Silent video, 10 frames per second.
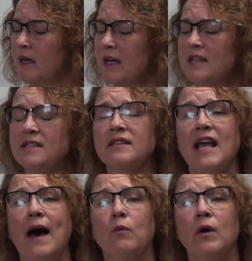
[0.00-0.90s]
Isn't
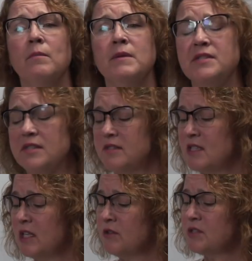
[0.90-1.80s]
that what Mrs.
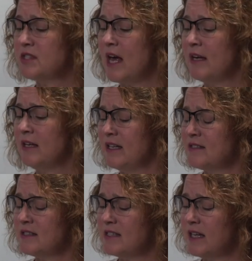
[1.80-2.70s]
Till said,
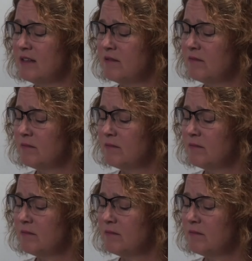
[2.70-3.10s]
isn't it?